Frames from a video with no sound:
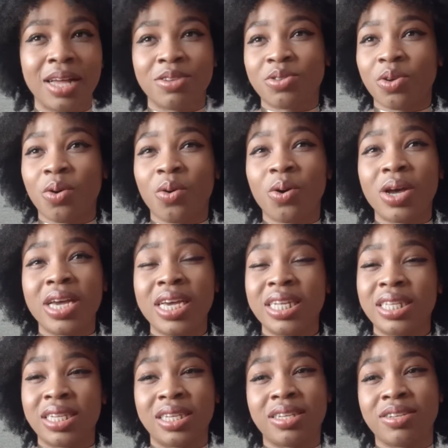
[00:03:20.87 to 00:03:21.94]
So
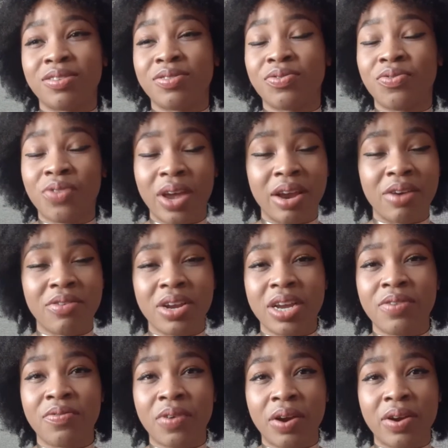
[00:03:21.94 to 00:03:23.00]
it is very,
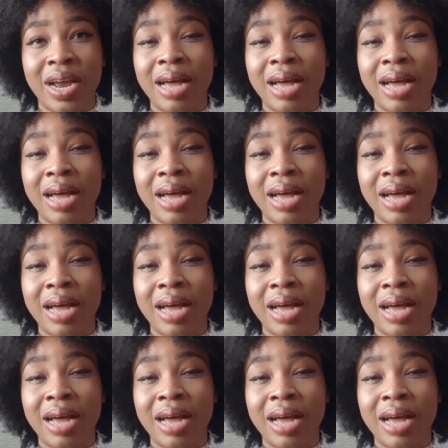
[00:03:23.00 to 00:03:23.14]
very,